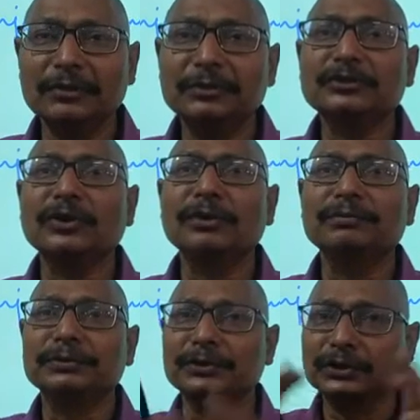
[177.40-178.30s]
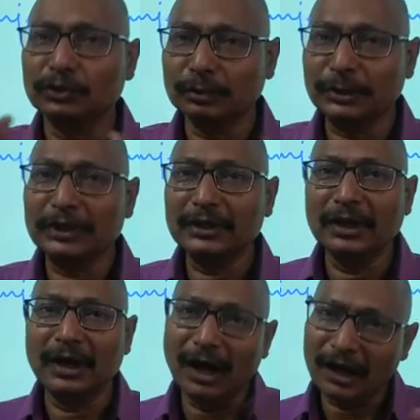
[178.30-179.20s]
of domain
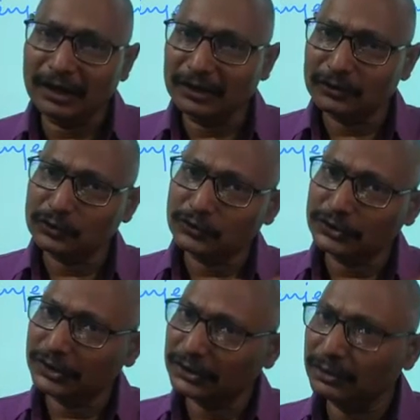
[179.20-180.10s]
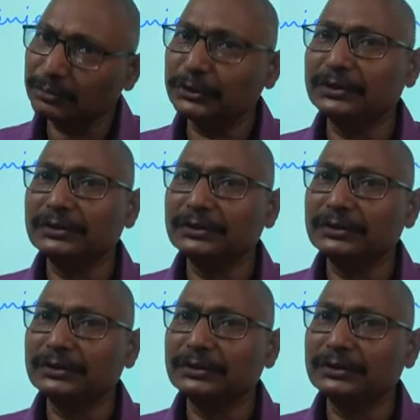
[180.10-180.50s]
are associated with